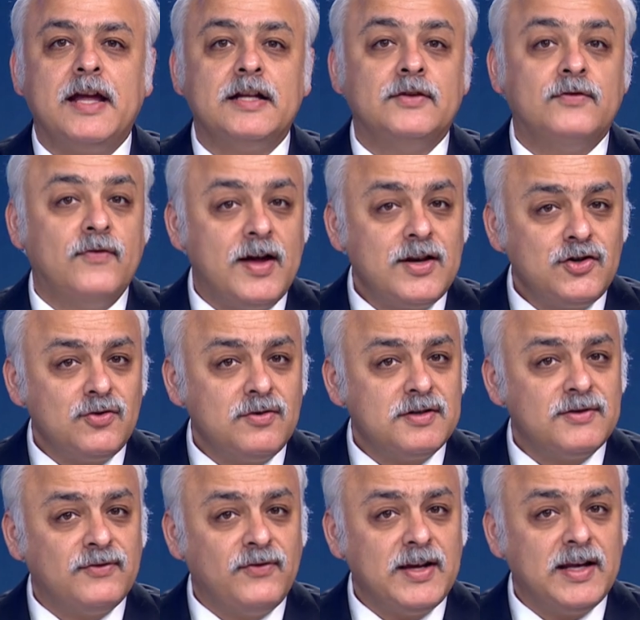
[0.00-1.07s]
adventurous
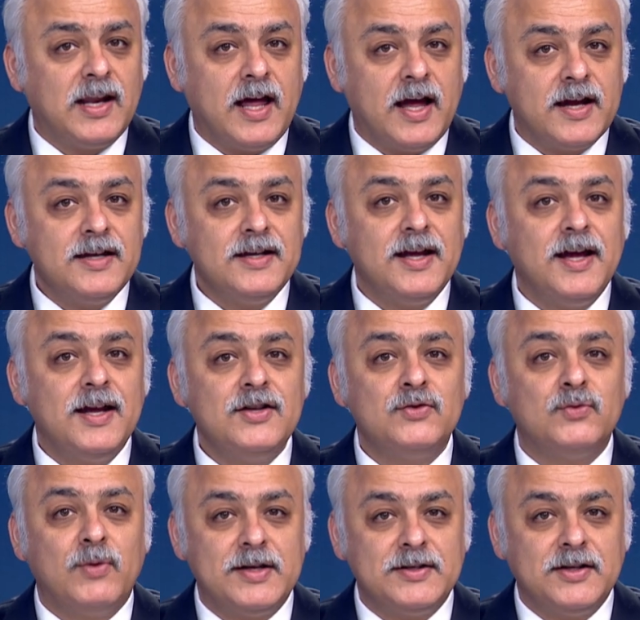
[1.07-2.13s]
feline is
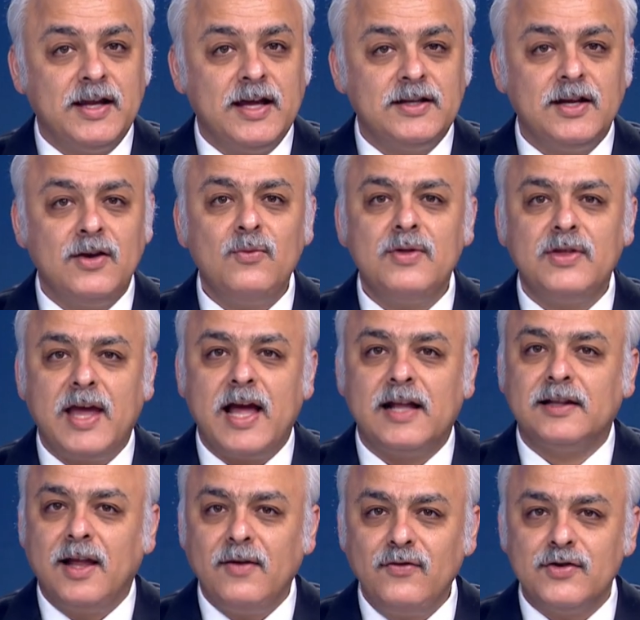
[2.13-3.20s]
resonating with cat
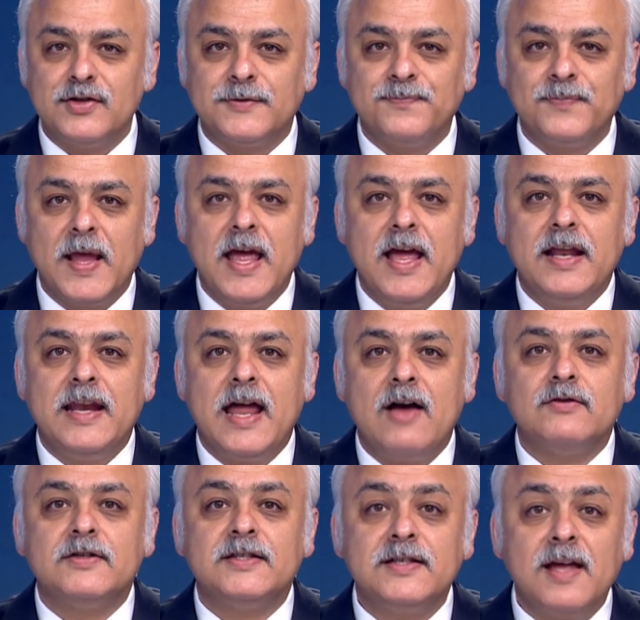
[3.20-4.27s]
lovers. Now,
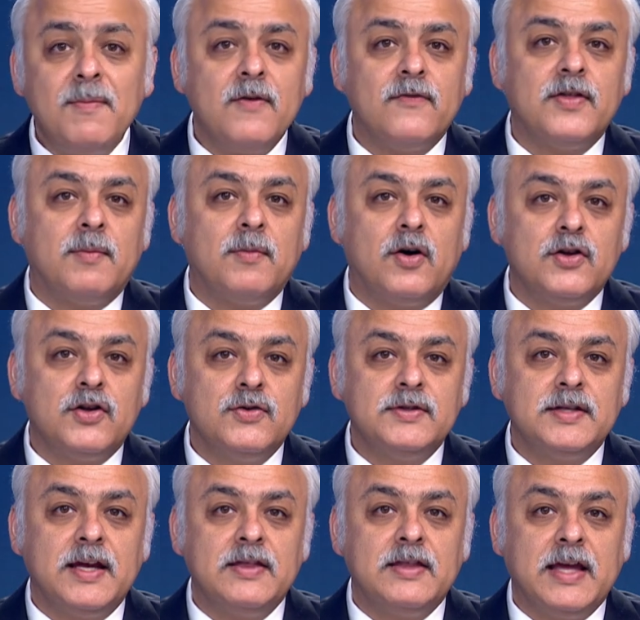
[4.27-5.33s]
some of them are
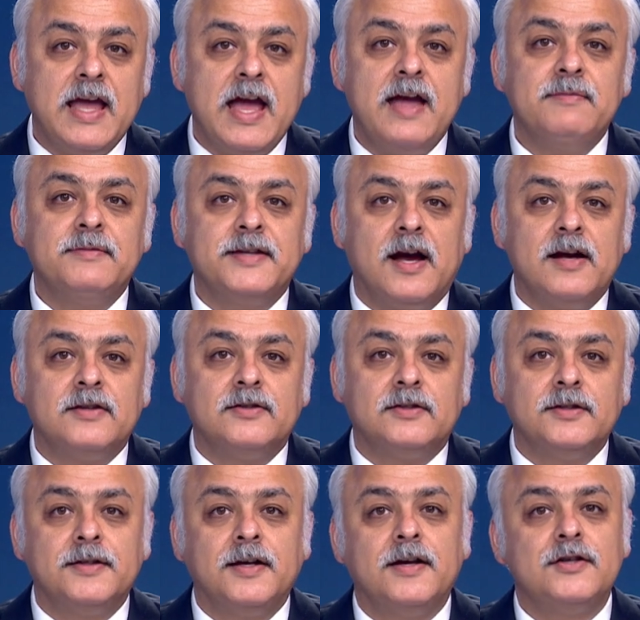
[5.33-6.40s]
using the game
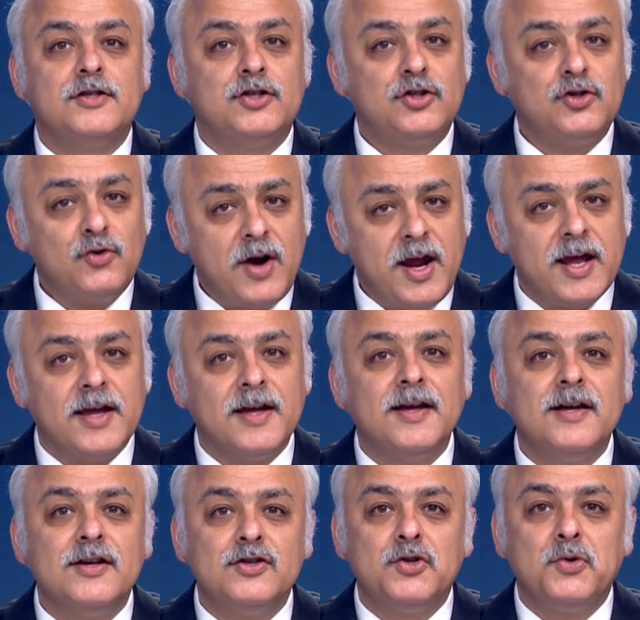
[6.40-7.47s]
titled Stray
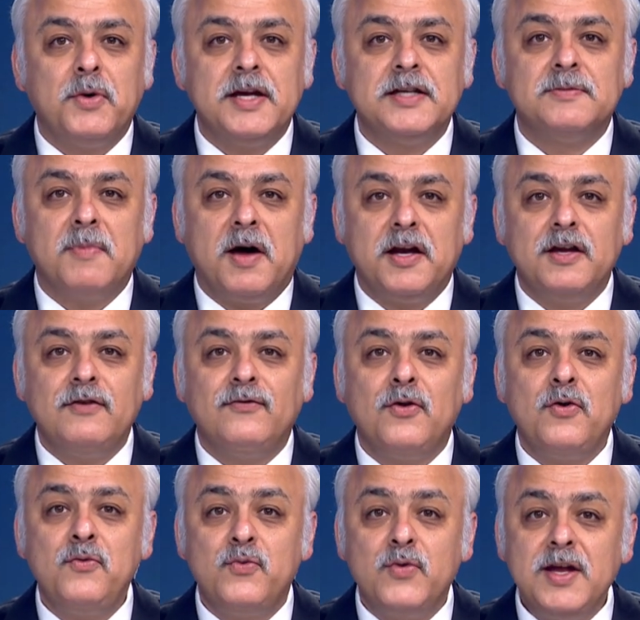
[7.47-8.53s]
to raise money
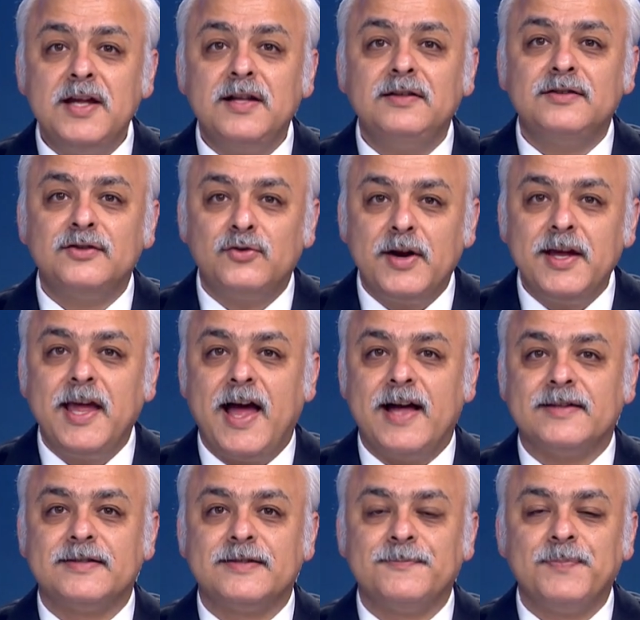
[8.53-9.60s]
for real stray
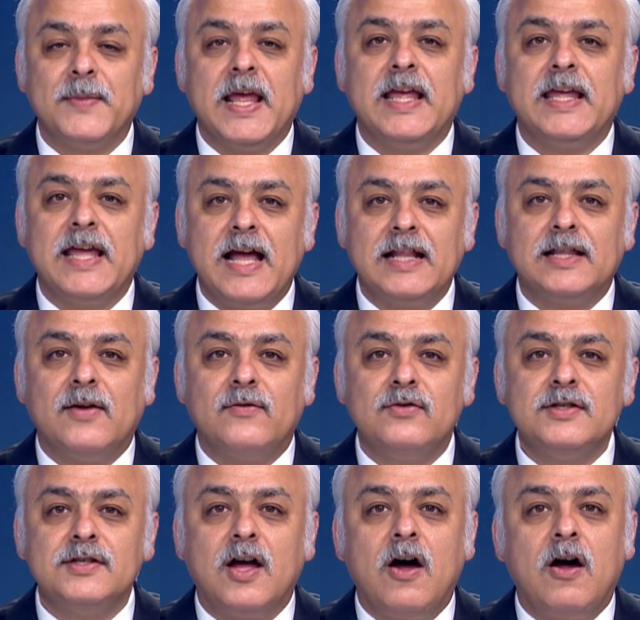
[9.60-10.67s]
cats. Cat
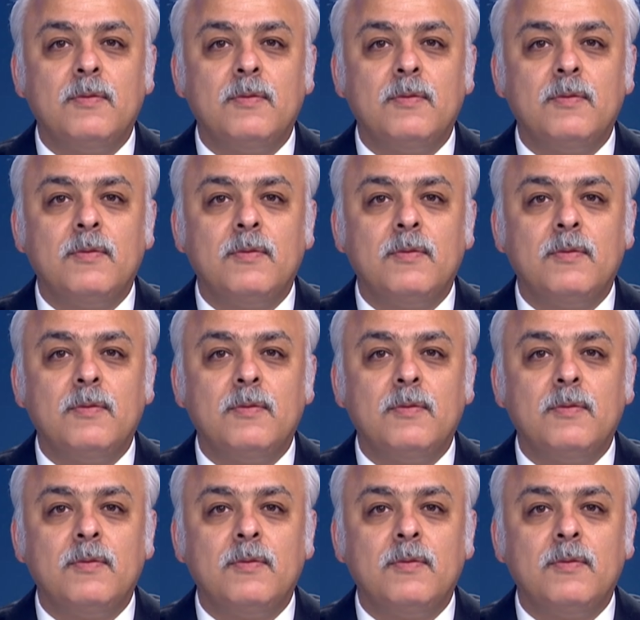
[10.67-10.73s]
lovers are